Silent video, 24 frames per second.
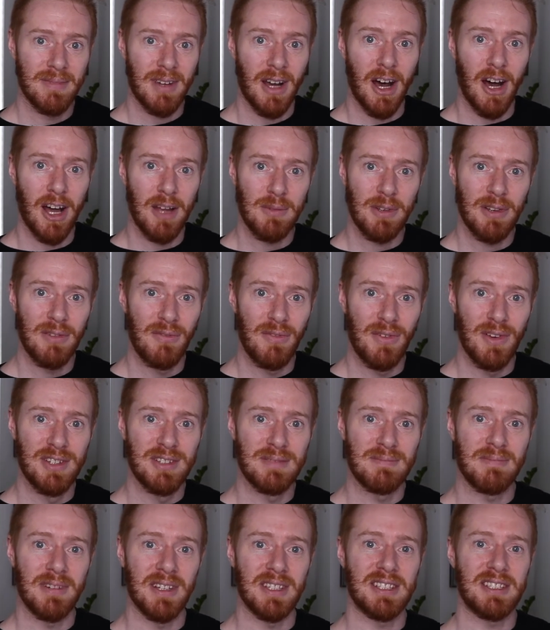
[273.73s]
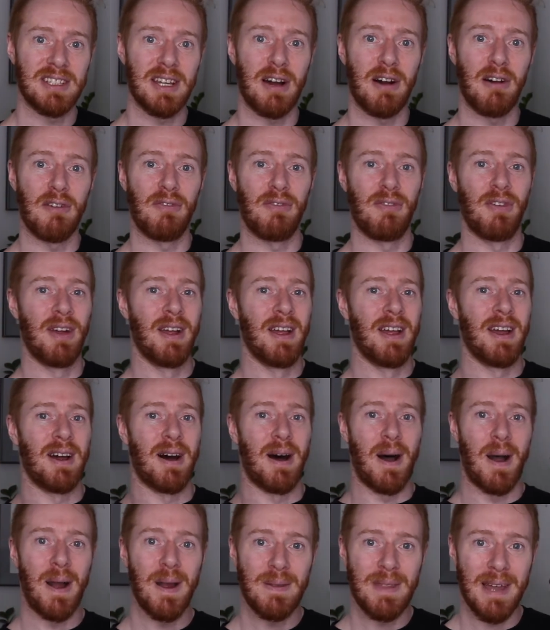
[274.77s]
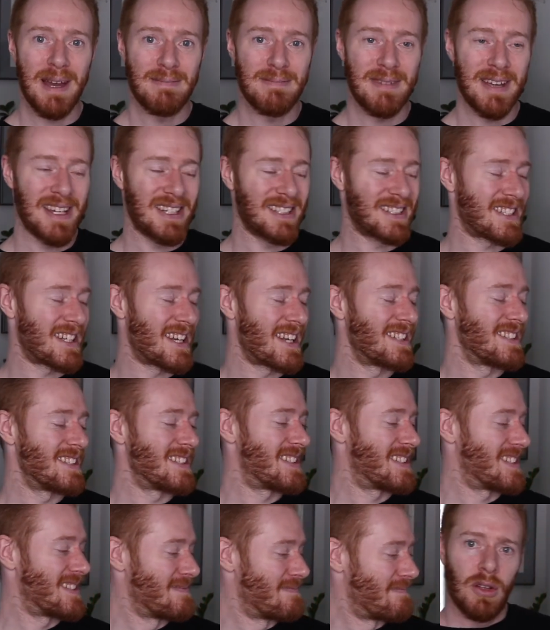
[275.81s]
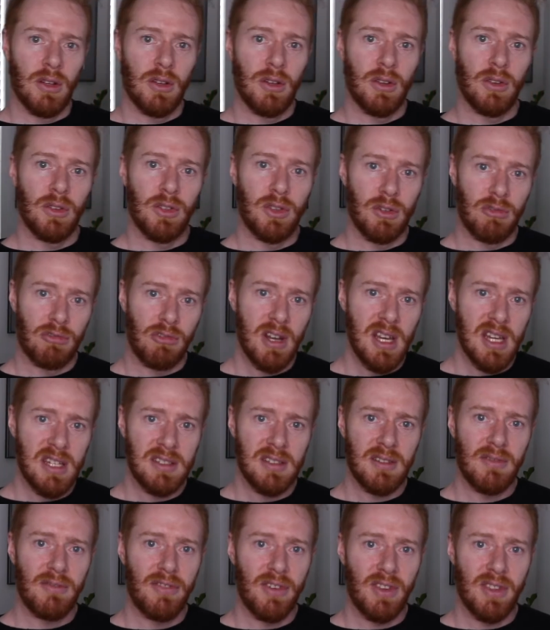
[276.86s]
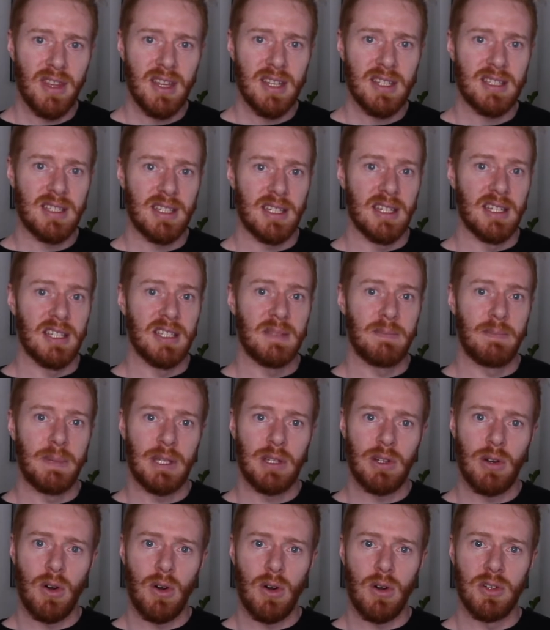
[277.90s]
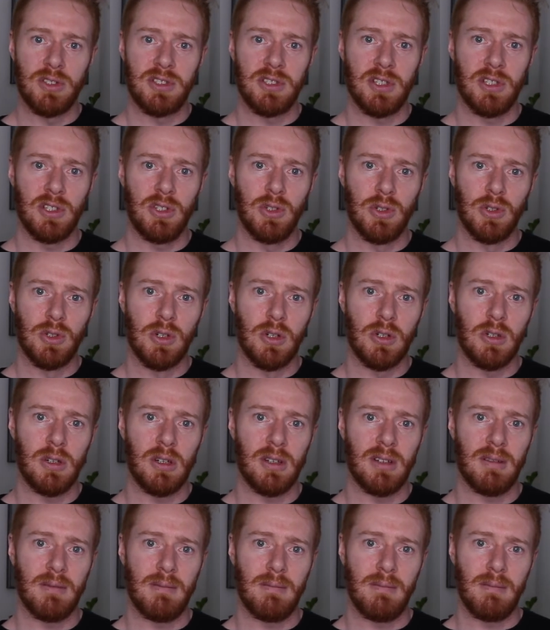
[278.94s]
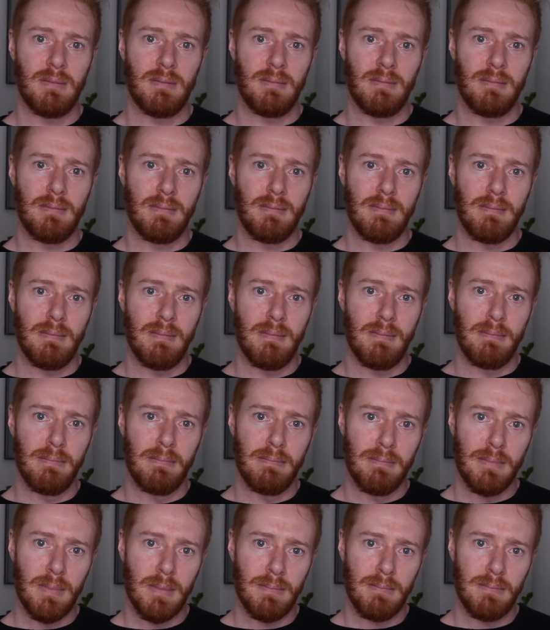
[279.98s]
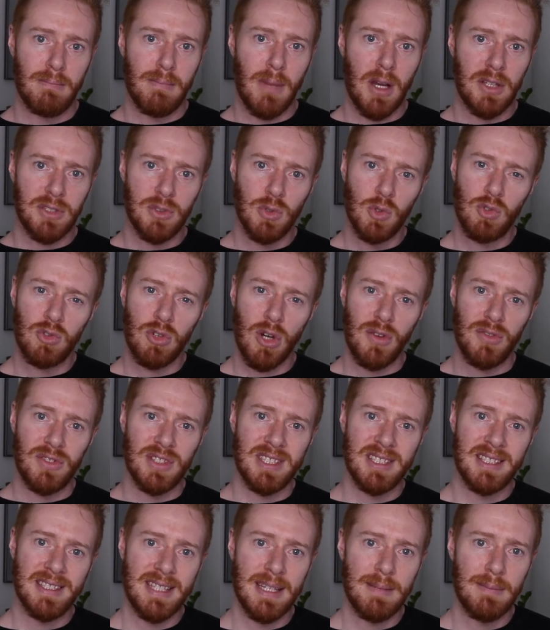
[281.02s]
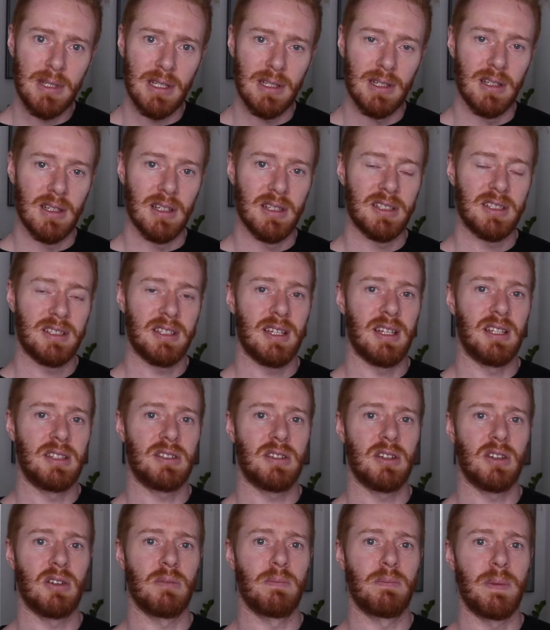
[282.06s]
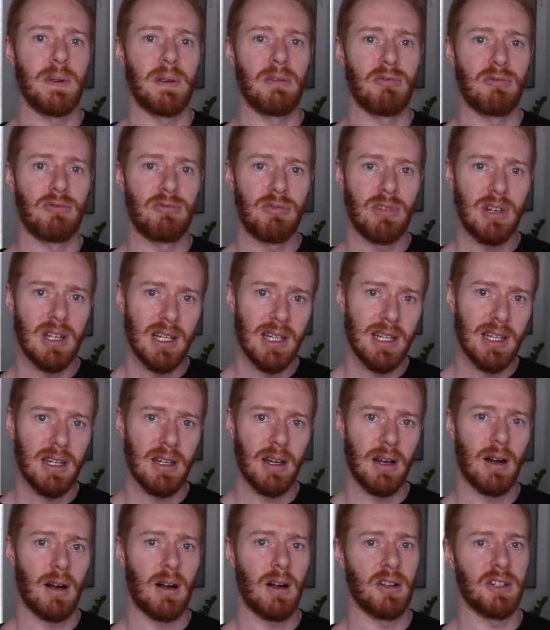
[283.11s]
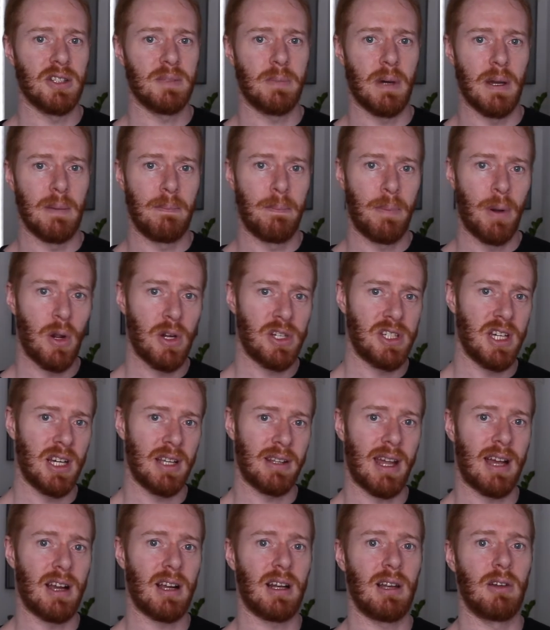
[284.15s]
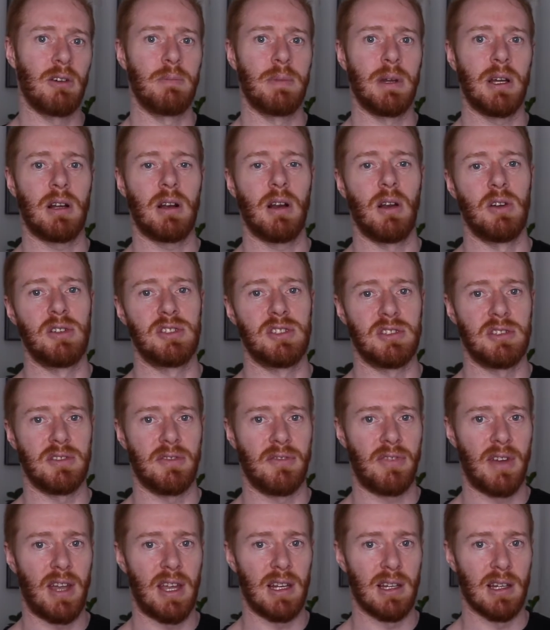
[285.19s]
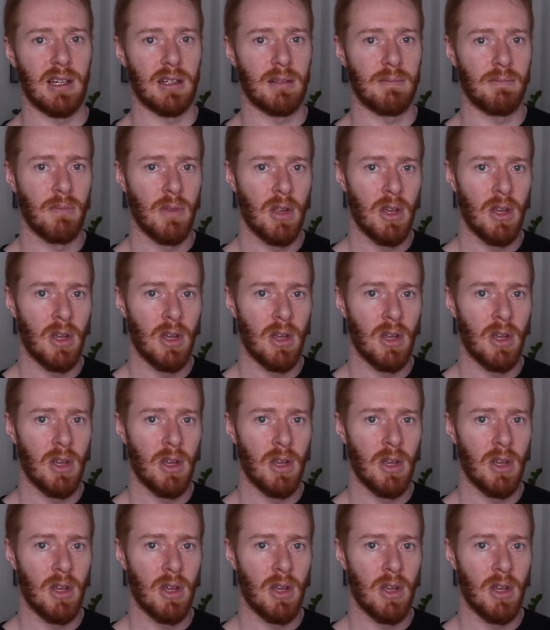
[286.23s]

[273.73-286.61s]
I'm confusing myself. I hope that makes sense. The reason for this is because your muscle growth stimulus is going to be really enhanced by pushing that a little bit closer to failure.